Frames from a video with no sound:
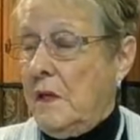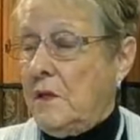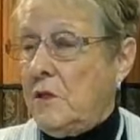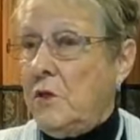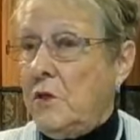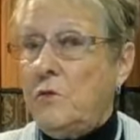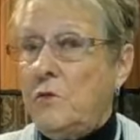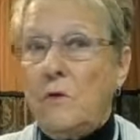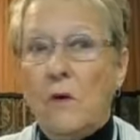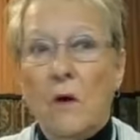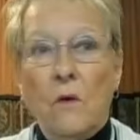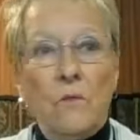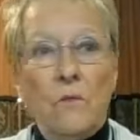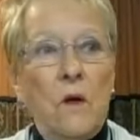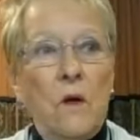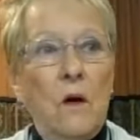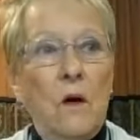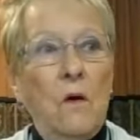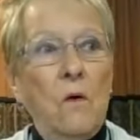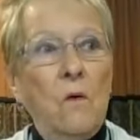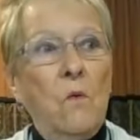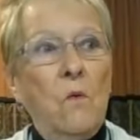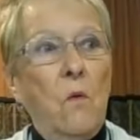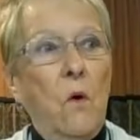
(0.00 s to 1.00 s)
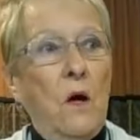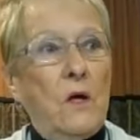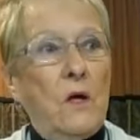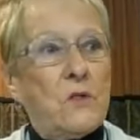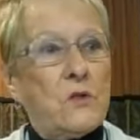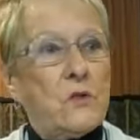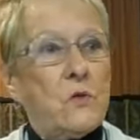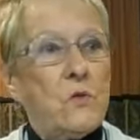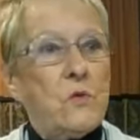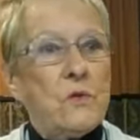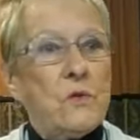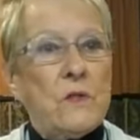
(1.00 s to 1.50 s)
and you don't know
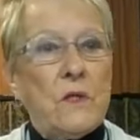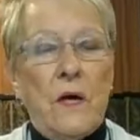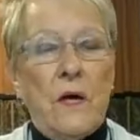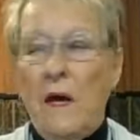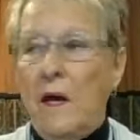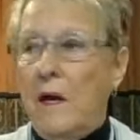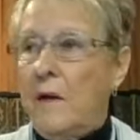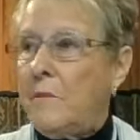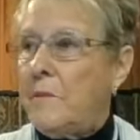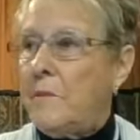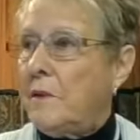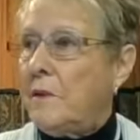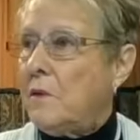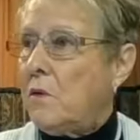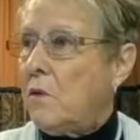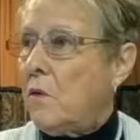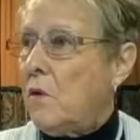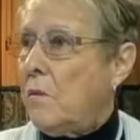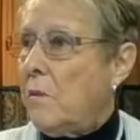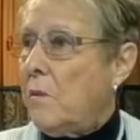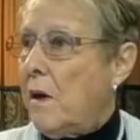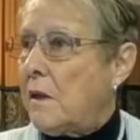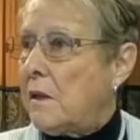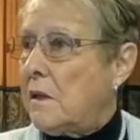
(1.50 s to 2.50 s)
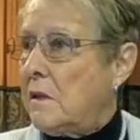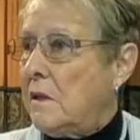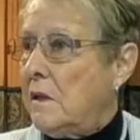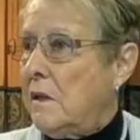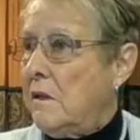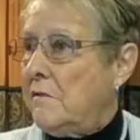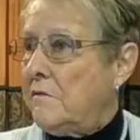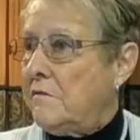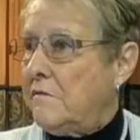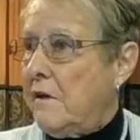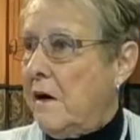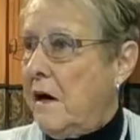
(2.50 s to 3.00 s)
what's going to happen or am I going to
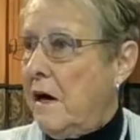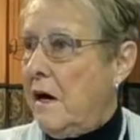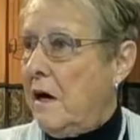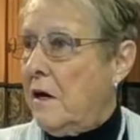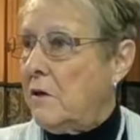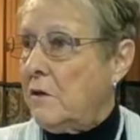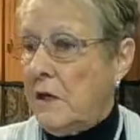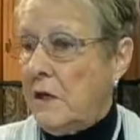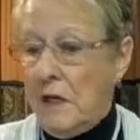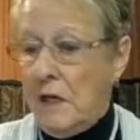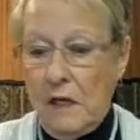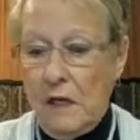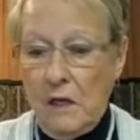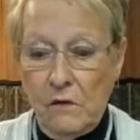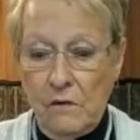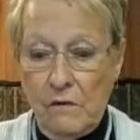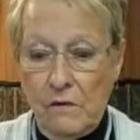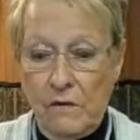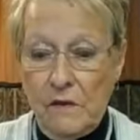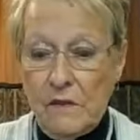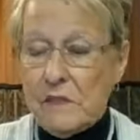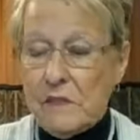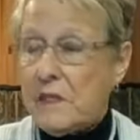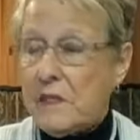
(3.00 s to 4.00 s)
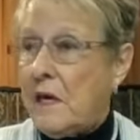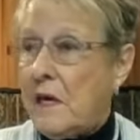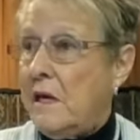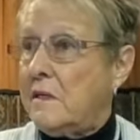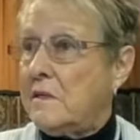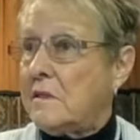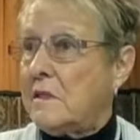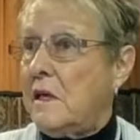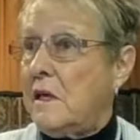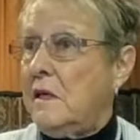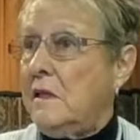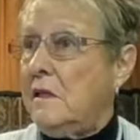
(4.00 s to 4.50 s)
get fired? And here, in this
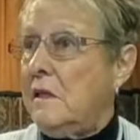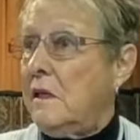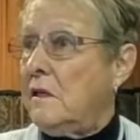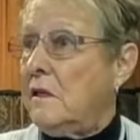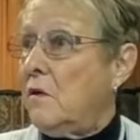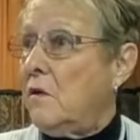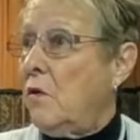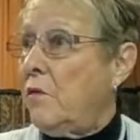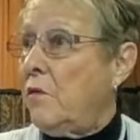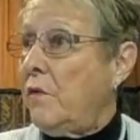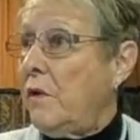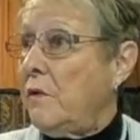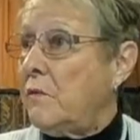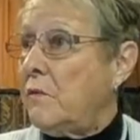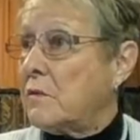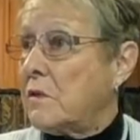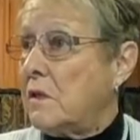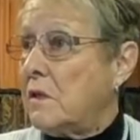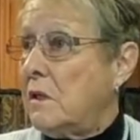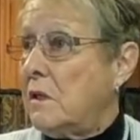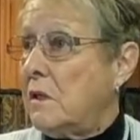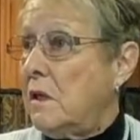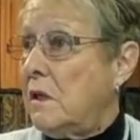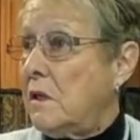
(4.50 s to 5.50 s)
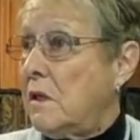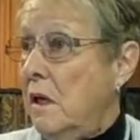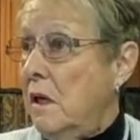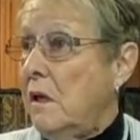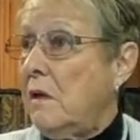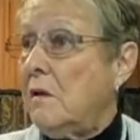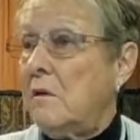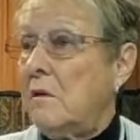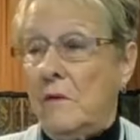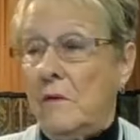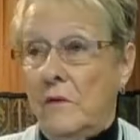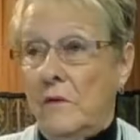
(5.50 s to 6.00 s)
case, he didn't know if he was going to get
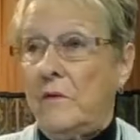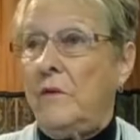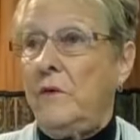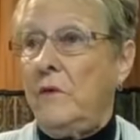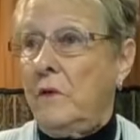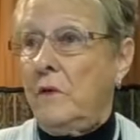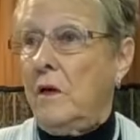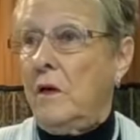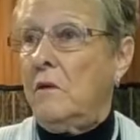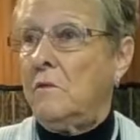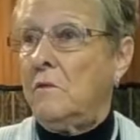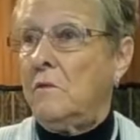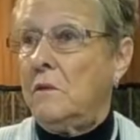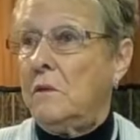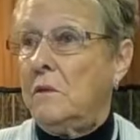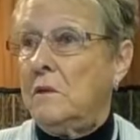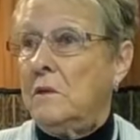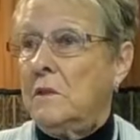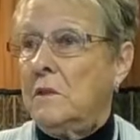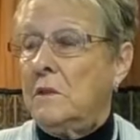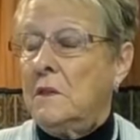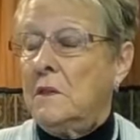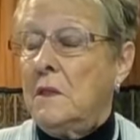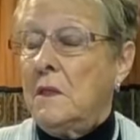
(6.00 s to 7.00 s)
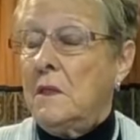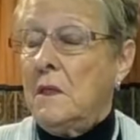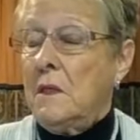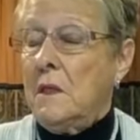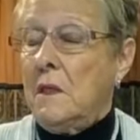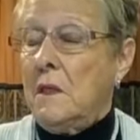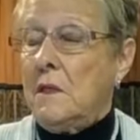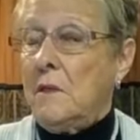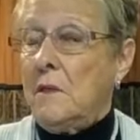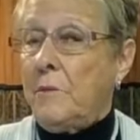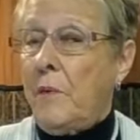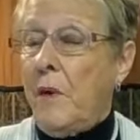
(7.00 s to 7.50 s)
killed, you know.
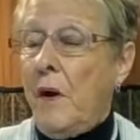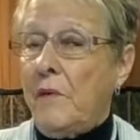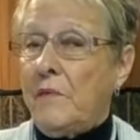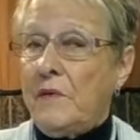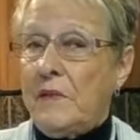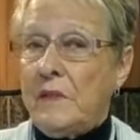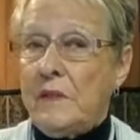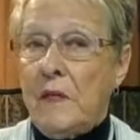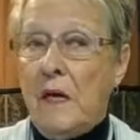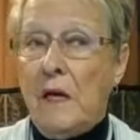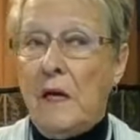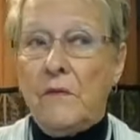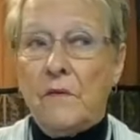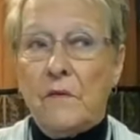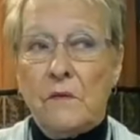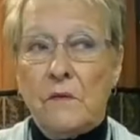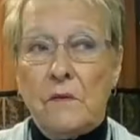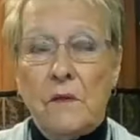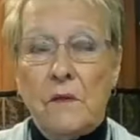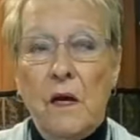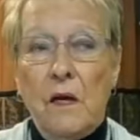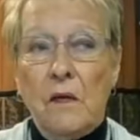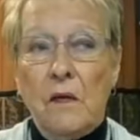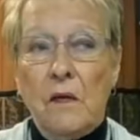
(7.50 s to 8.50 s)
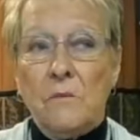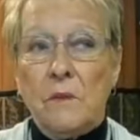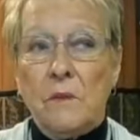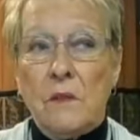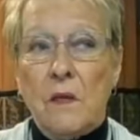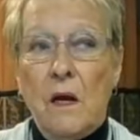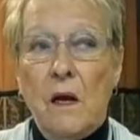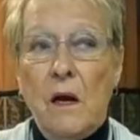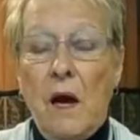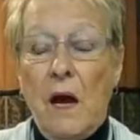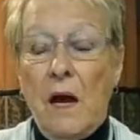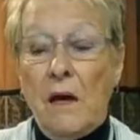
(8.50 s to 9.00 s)
And the prophet Nathan hadn't
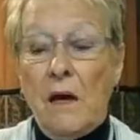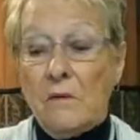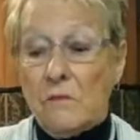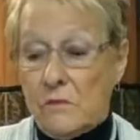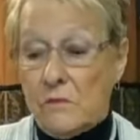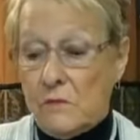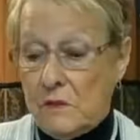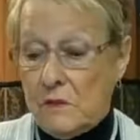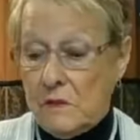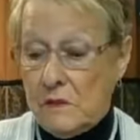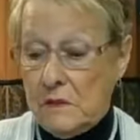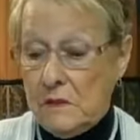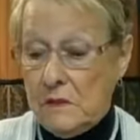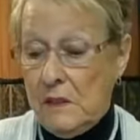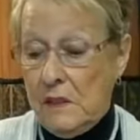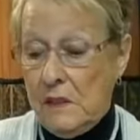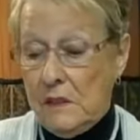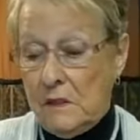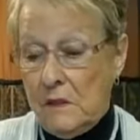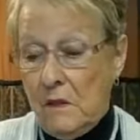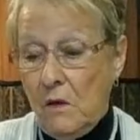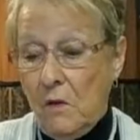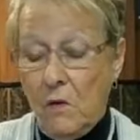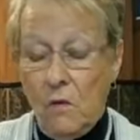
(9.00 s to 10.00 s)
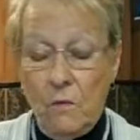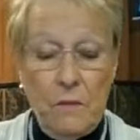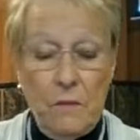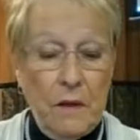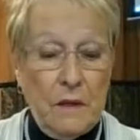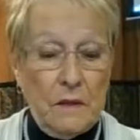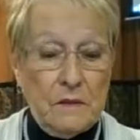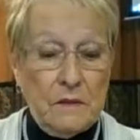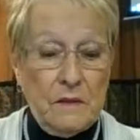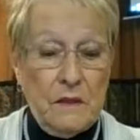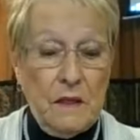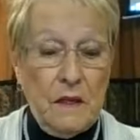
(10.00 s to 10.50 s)
been, I didn't know
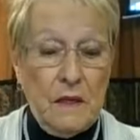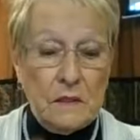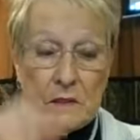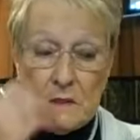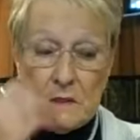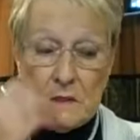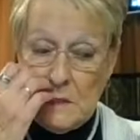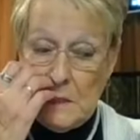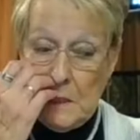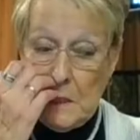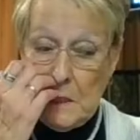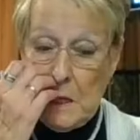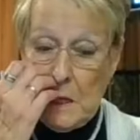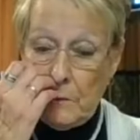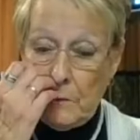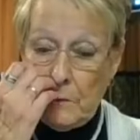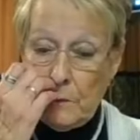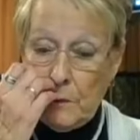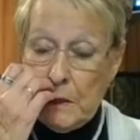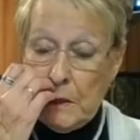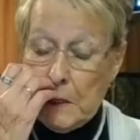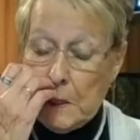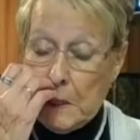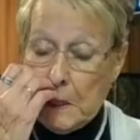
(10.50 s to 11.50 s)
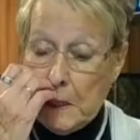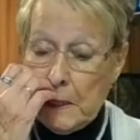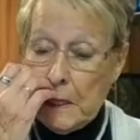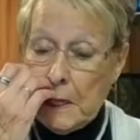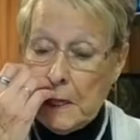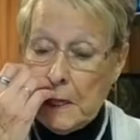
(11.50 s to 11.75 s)
about that until I read